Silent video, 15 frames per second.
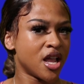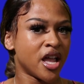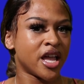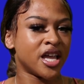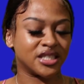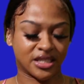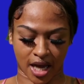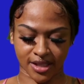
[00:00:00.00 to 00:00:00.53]

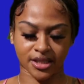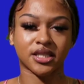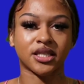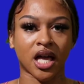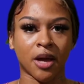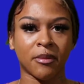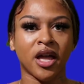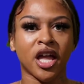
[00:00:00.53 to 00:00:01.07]
He sized us
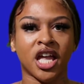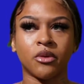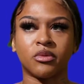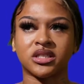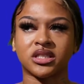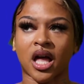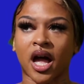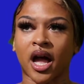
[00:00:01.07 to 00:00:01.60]
up. He
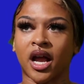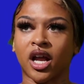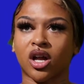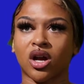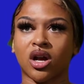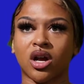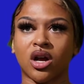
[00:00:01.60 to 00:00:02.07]
was like,